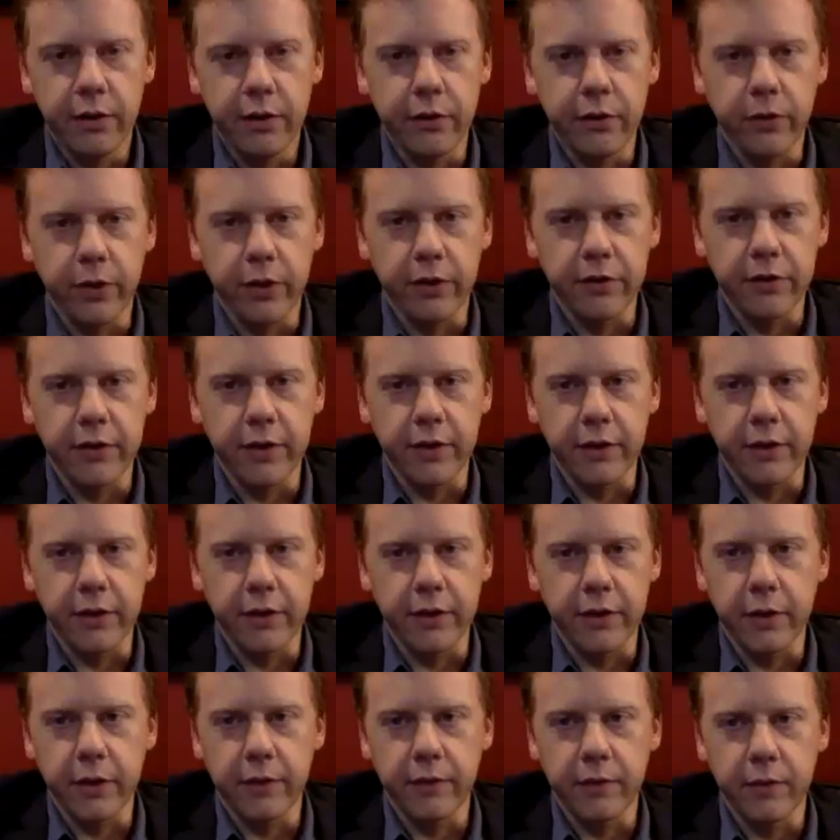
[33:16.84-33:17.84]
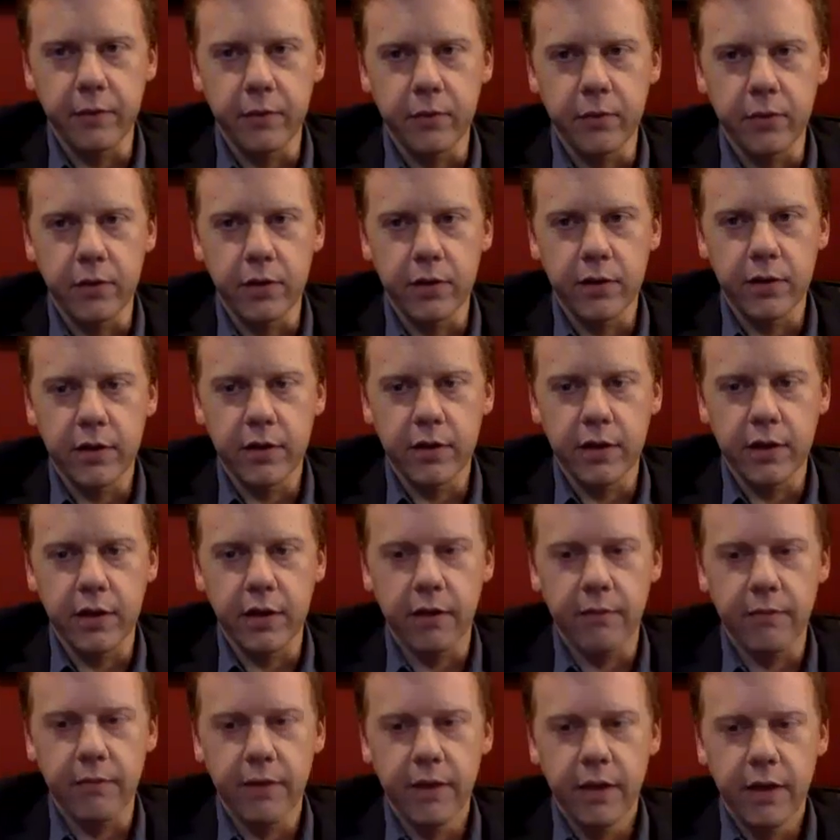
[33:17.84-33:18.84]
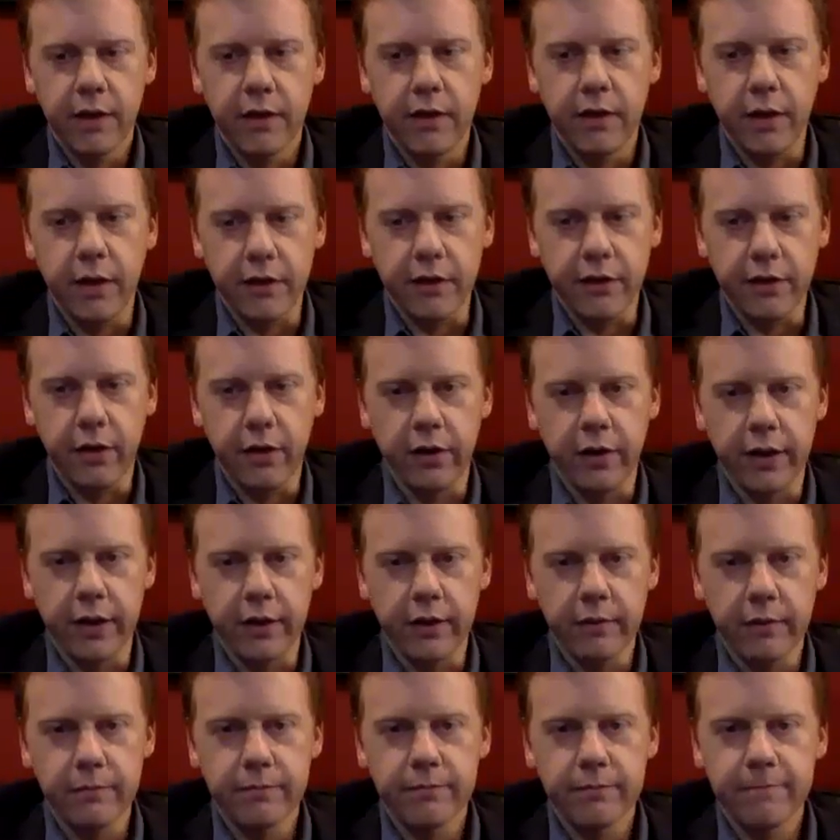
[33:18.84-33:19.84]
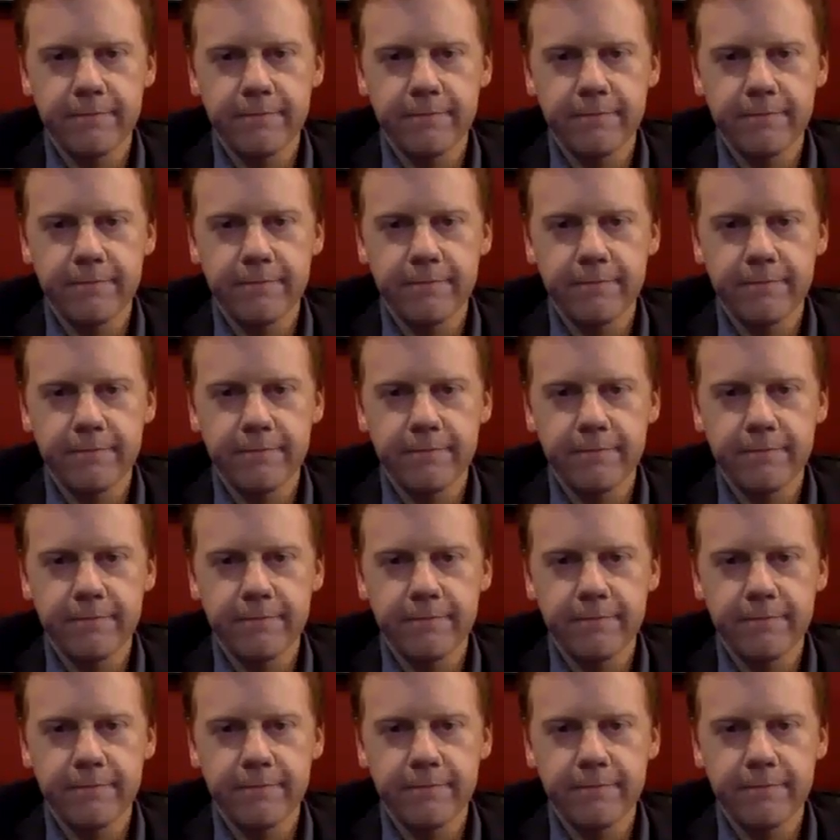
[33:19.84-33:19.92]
can join us next week for more. Talk to y'all later.